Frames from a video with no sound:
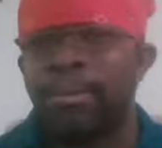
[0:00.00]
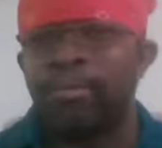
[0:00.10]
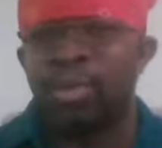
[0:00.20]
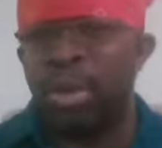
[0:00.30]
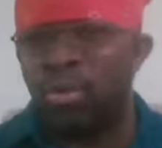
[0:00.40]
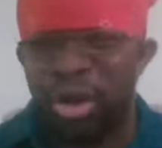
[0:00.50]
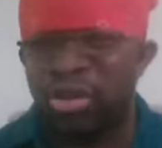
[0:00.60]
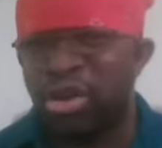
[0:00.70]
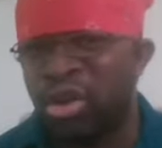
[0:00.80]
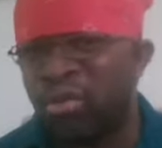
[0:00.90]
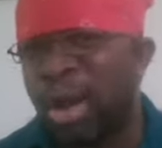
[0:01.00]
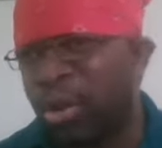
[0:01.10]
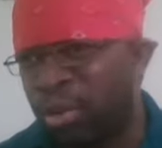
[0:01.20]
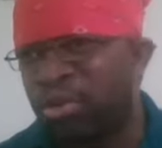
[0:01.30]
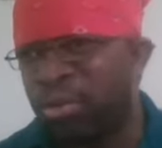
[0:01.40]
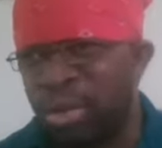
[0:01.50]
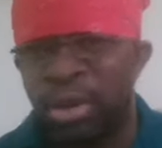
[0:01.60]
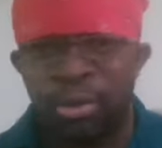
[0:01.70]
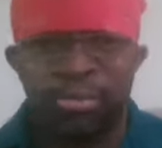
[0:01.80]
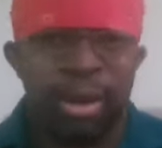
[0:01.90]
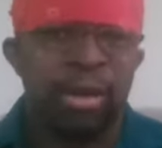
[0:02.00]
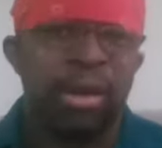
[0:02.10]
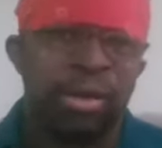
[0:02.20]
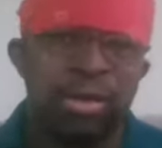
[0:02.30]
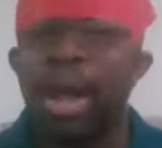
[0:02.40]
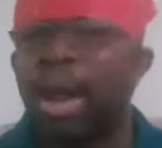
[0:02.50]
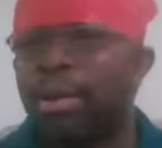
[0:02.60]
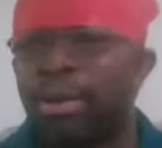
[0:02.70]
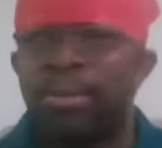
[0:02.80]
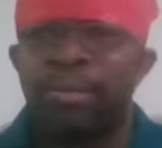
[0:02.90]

I mean, once in a good while, we'll, you know, but you got to